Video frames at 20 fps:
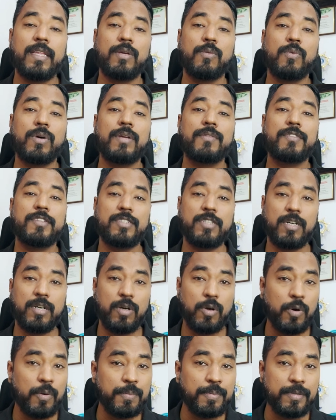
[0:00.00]
and the one which
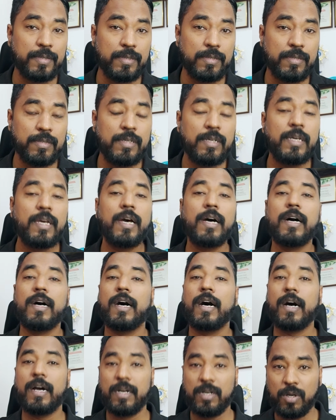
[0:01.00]
are open
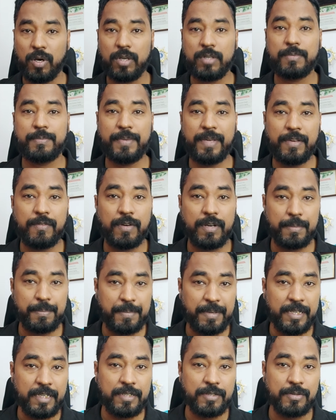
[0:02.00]
Uh, are not P one,
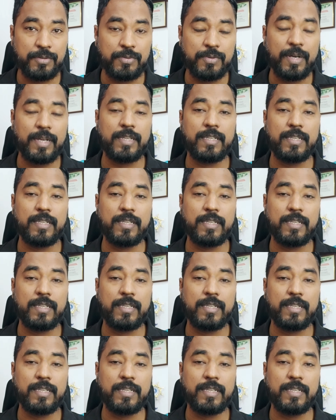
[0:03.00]
P two.